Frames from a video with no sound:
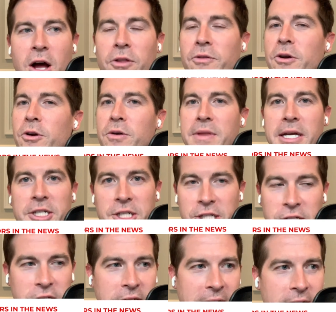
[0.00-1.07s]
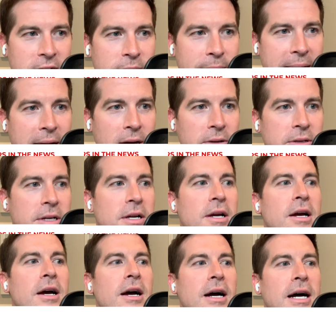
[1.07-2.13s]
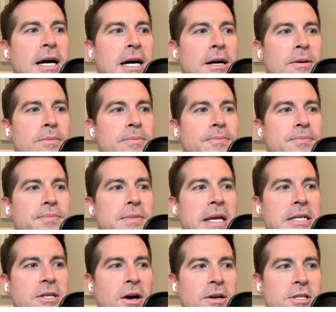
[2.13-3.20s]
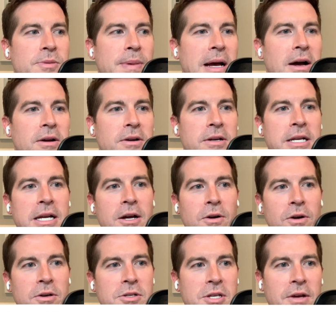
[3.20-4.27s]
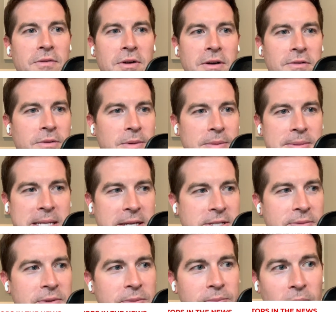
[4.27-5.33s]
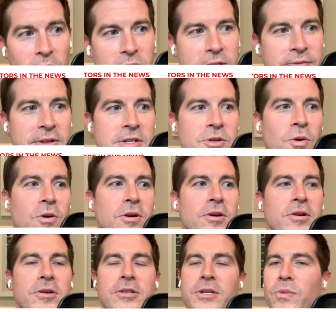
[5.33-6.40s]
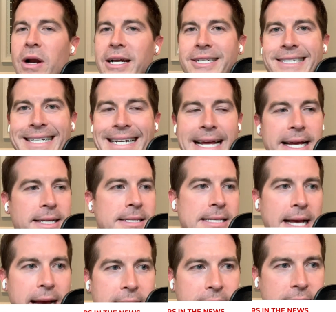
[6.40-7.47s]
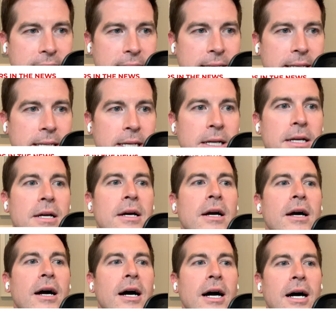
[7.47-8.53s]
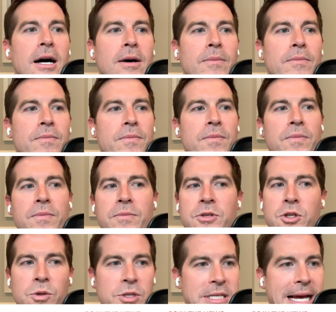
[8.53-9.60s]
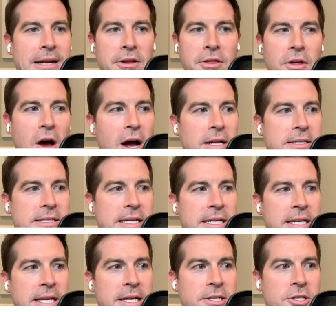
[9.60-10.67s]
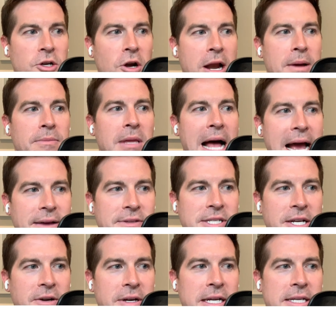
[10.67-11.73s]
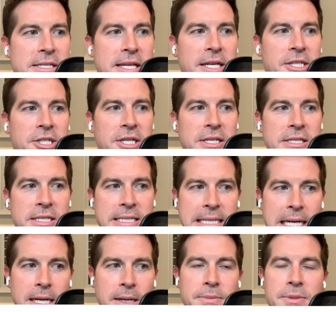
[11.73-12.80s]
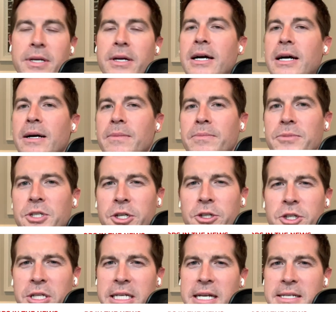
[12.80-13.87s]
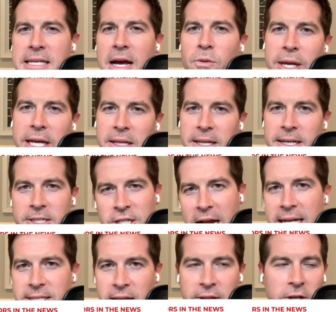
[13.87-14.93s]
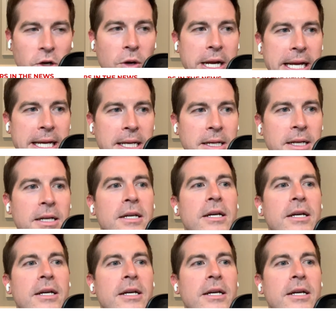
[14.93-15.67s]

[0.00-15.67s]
through and that she shared about. Um, it talks about you know her suffering from obsessive compulsive disorder, depression, anxiety, um, suicidal thoughts in an Instagram live series that she's dubbed. Um, she usually does that weekly, Chats on the Green,